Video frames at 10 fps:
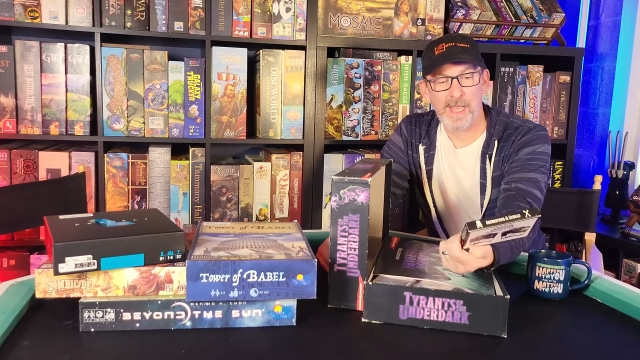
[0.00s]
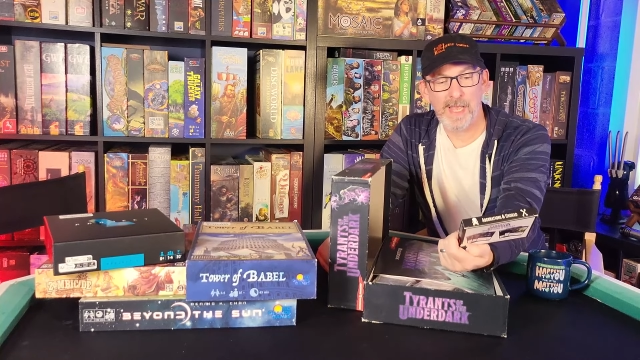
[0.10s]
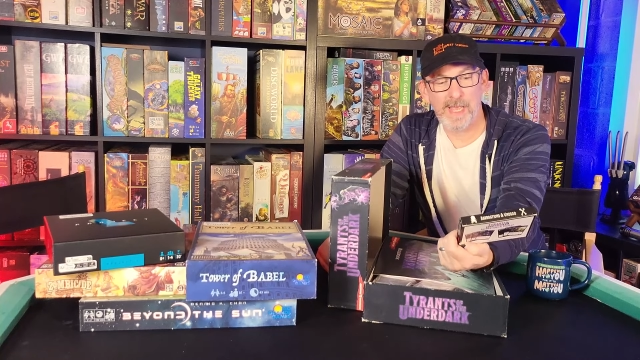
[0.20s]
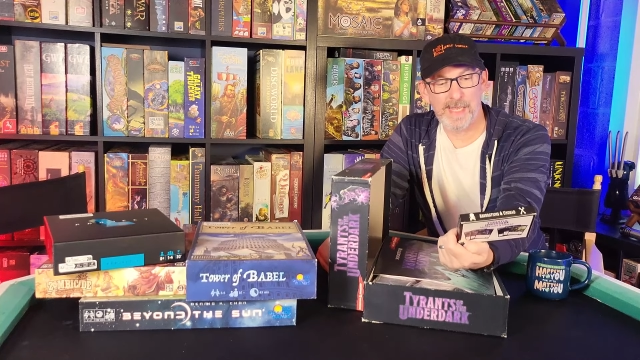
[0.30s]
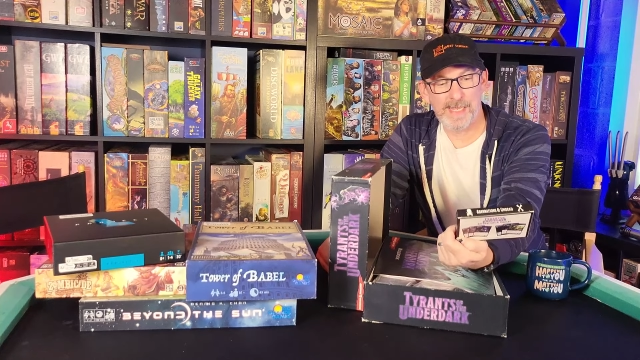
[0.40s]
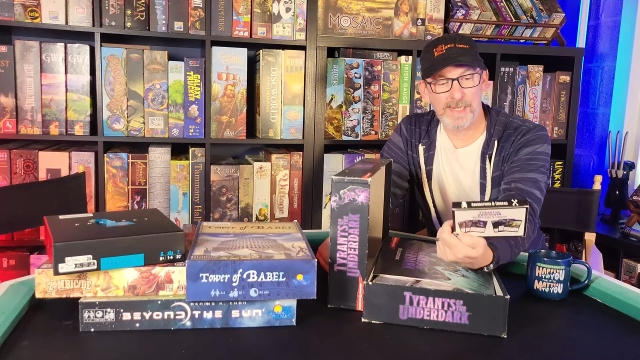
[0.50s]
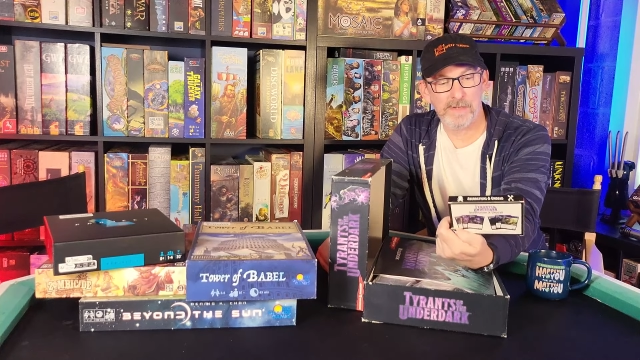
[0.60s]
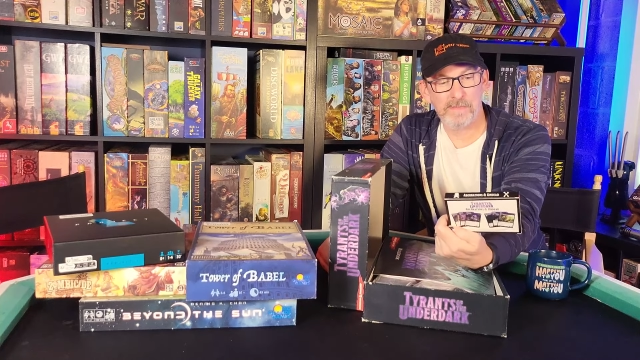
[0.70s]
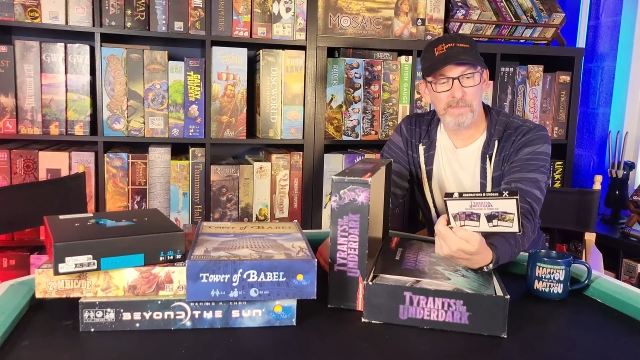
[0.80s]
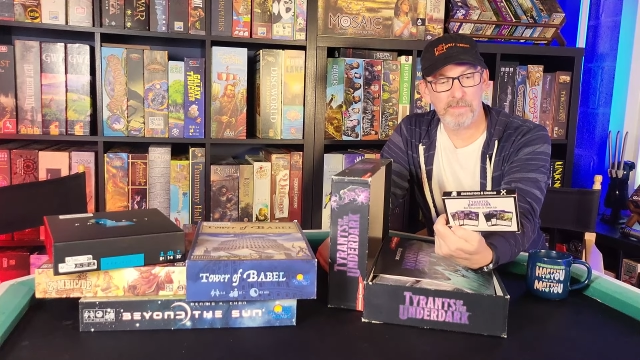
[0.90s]
And
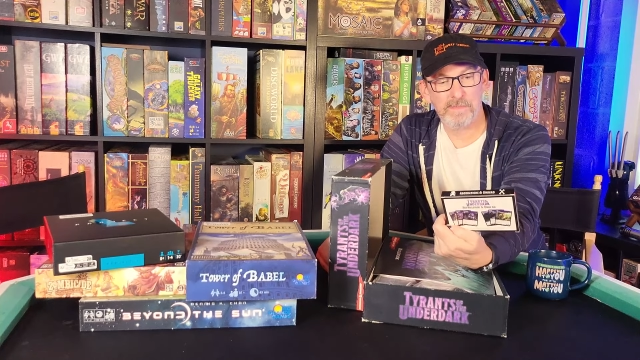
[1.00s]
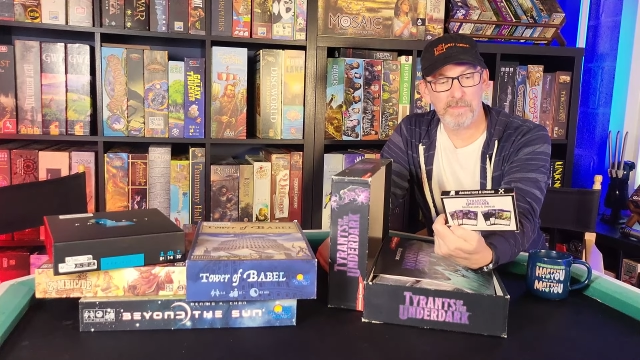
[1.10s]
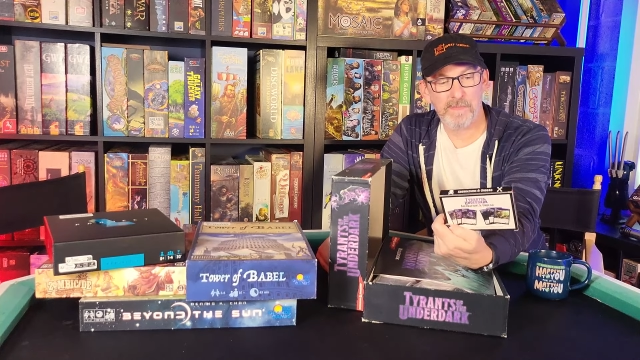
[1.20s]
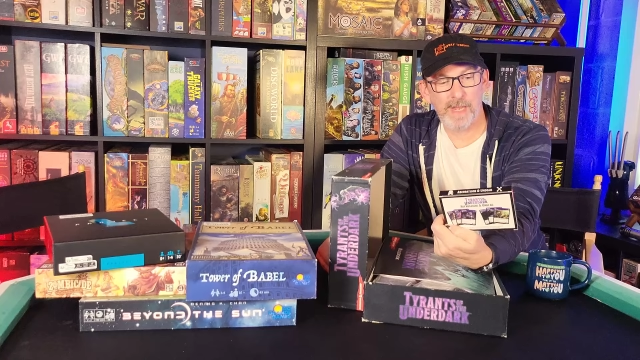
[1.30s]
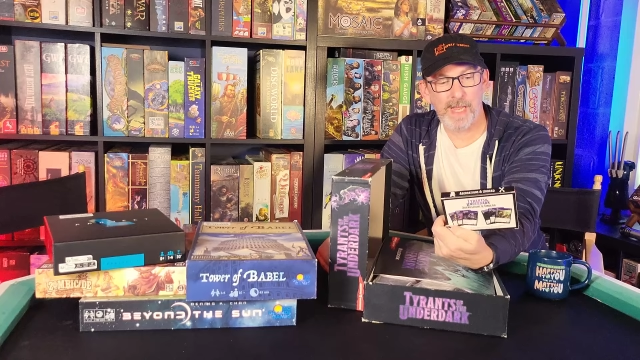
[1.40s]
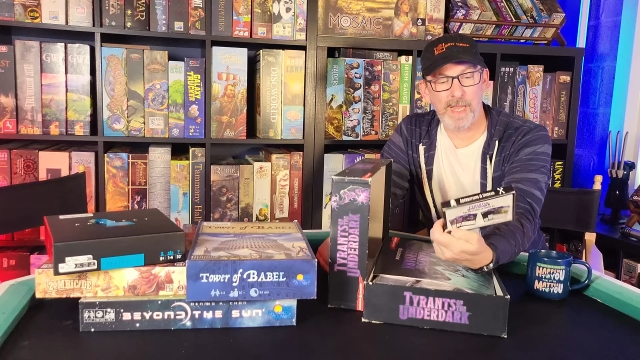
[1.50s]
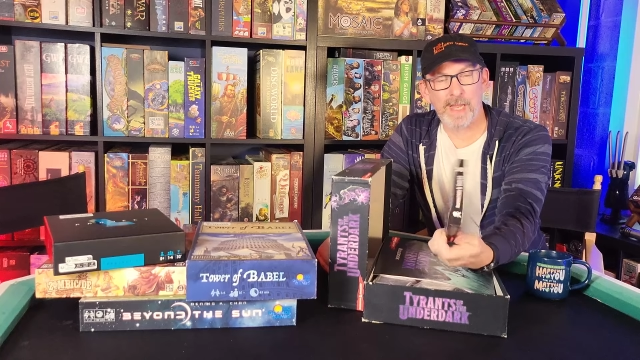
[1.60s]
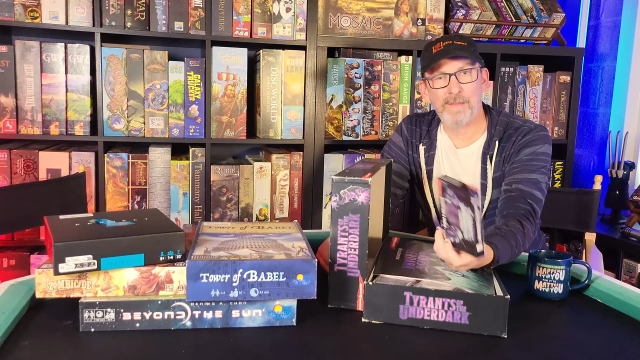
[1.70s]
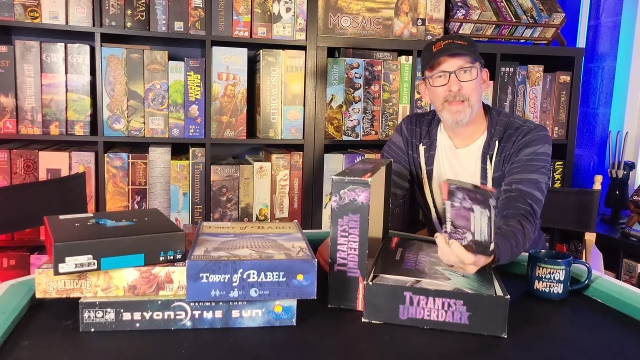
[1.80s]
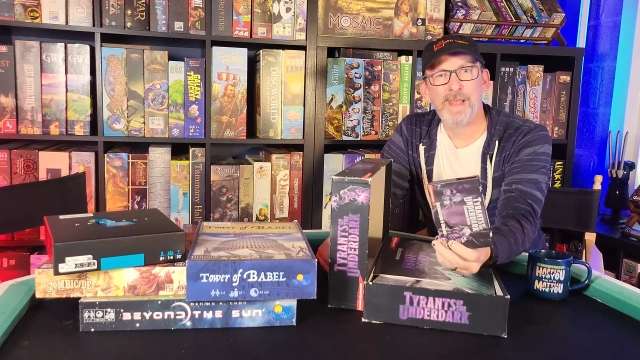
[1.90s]

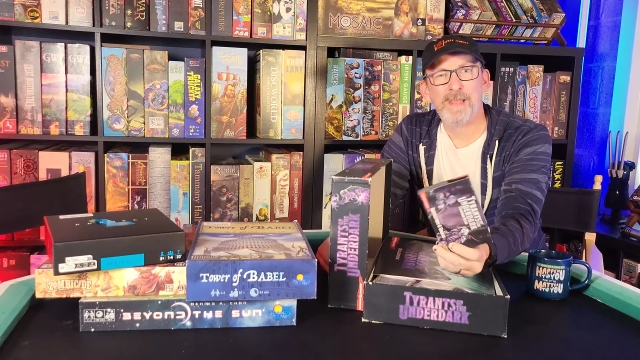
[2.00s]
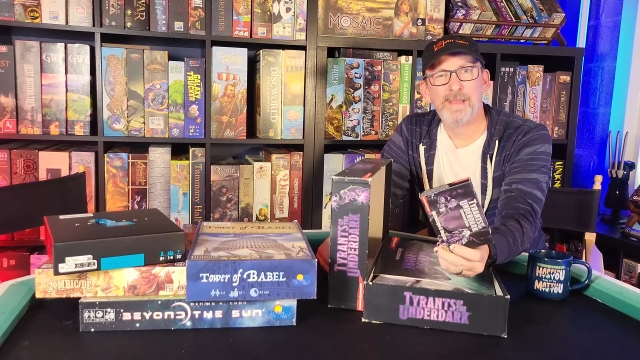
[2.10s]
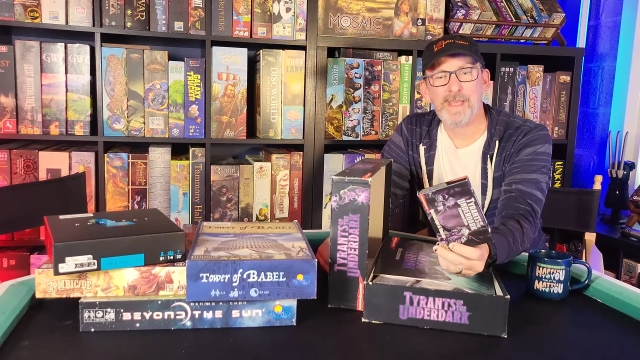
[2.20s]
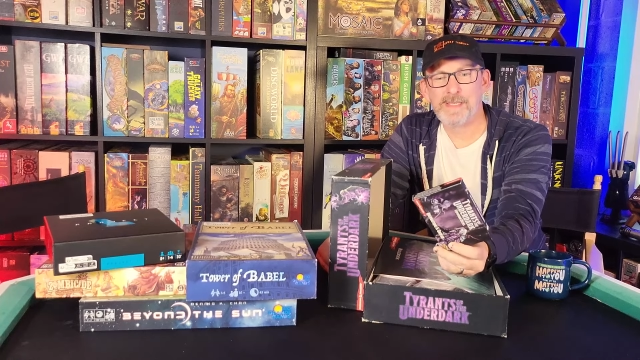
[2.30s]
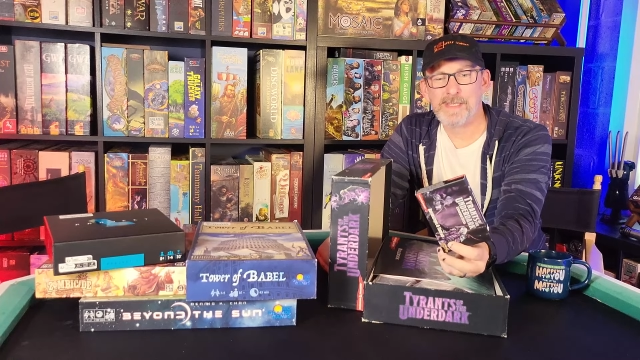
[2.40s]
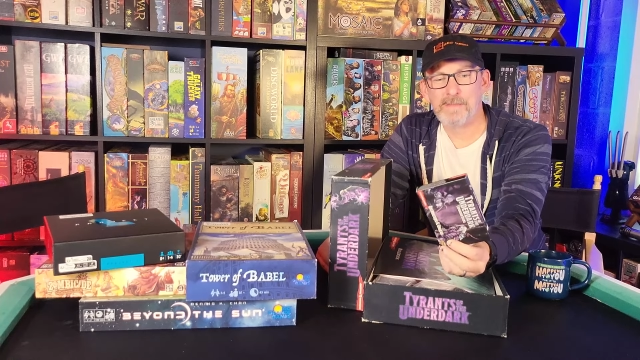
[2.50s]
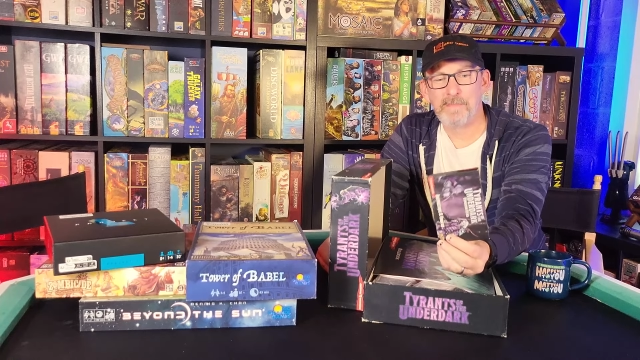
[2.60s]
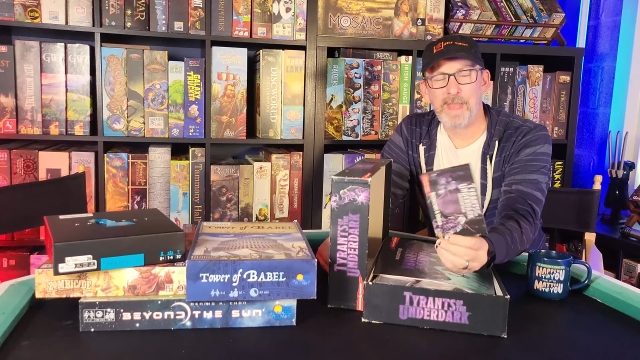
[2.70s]
these